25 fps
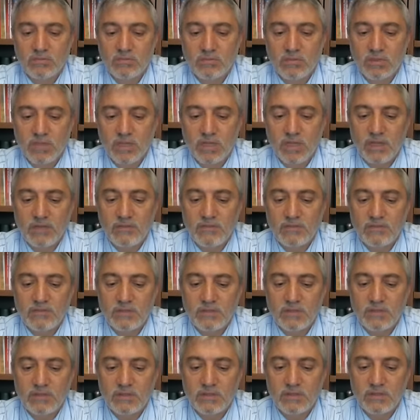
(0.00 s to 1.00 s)
We have
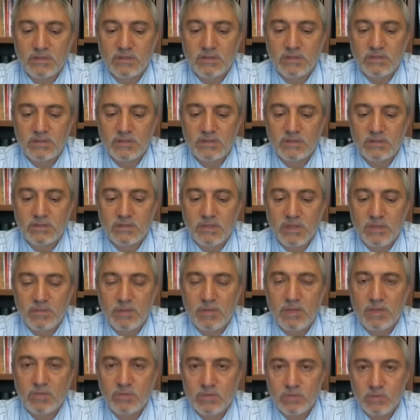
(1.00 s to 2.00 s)
in the
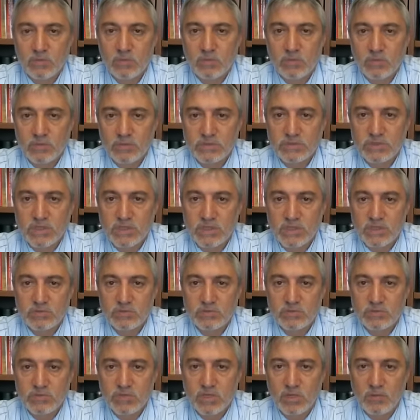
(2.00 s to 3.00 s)
Kabbalah what we study
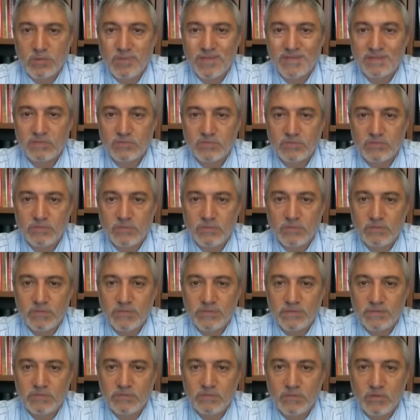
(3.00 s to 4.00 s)
is called
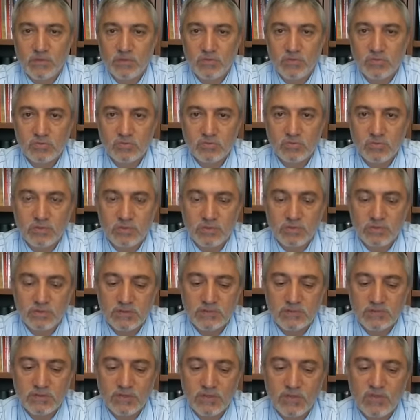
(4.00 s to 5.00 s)
Parsufim and Sefirot, which mean
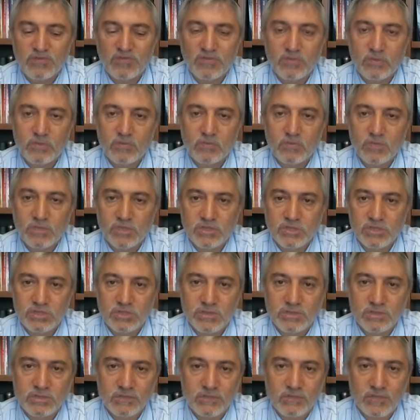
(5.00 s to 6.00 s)
different
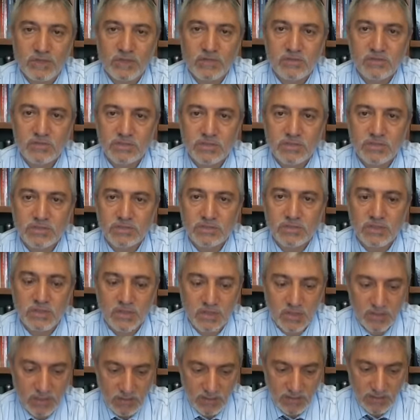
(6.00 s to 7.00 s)
configurations of energies
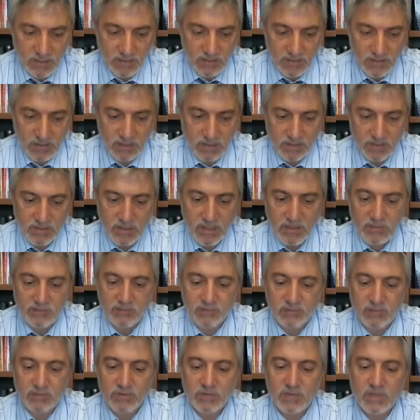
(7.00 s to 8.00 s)
that
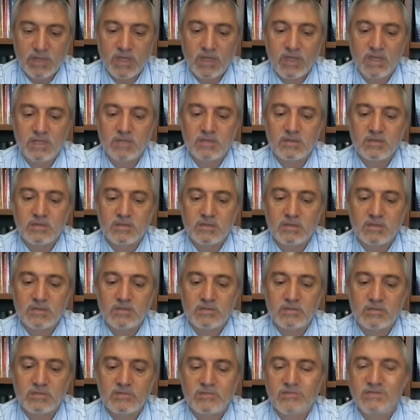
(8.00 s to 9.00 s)
govern and
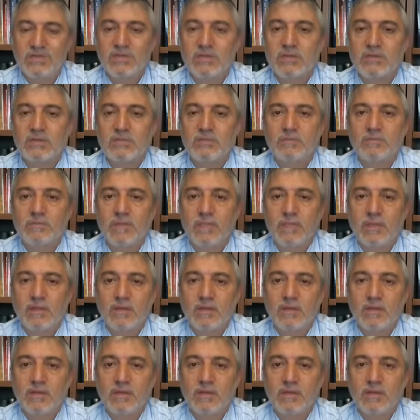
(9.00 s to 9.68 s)
intervene